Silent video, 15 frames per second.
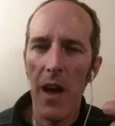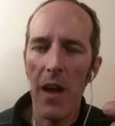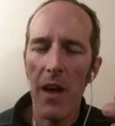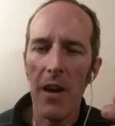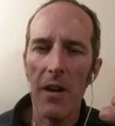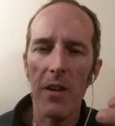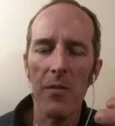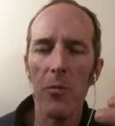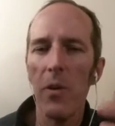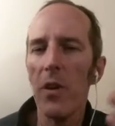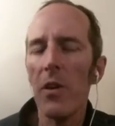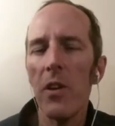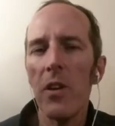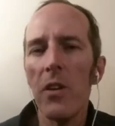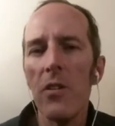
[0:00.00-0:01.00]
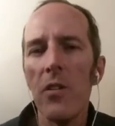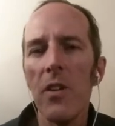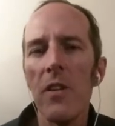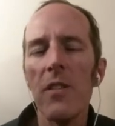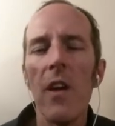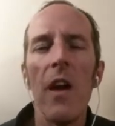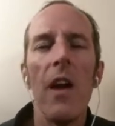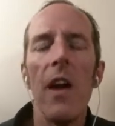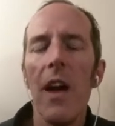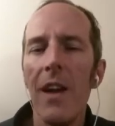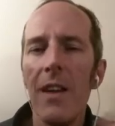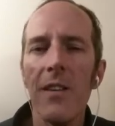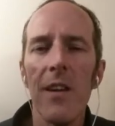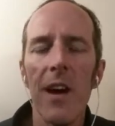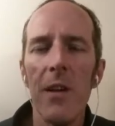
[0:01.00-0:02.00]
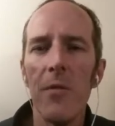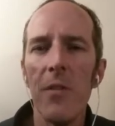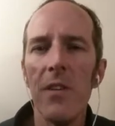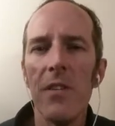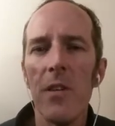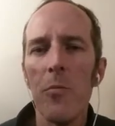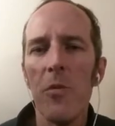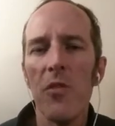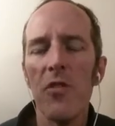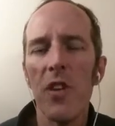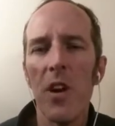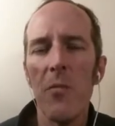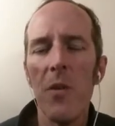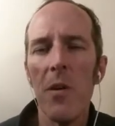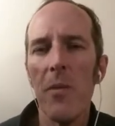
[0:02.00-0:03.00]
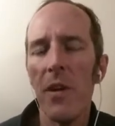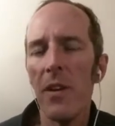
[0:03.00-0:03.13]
And when are you going to do this? Anytime these numbers come up,